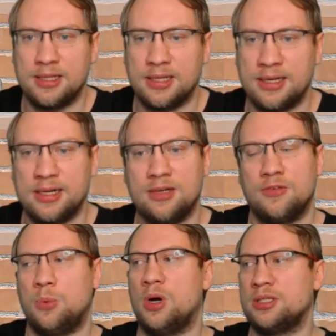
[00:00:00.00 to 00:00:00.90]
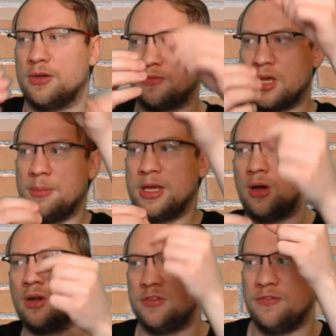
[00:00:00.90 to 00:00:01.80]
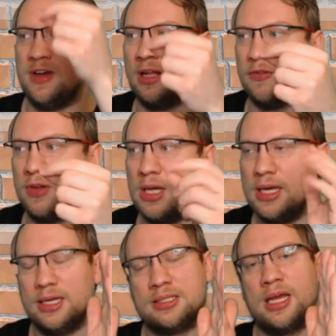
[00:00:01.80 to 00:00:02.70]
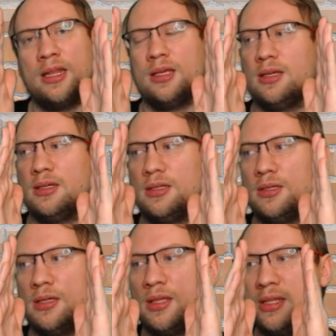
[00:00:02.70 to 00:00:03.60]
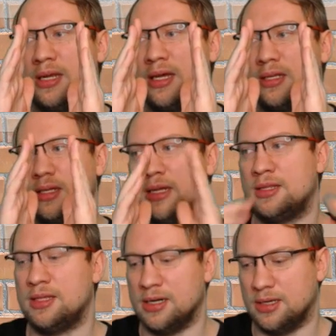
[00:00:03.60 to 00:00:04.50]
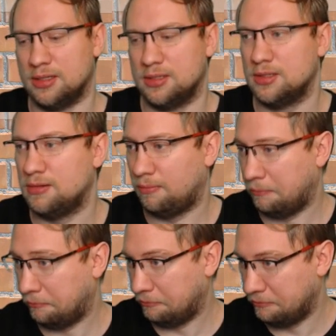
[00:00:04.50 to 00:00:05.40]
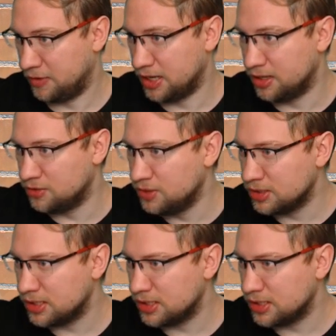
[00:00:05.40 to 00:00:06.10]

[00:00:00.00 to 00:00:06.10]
the little water coming out of the valve is getting thinner and thinner. Can I do this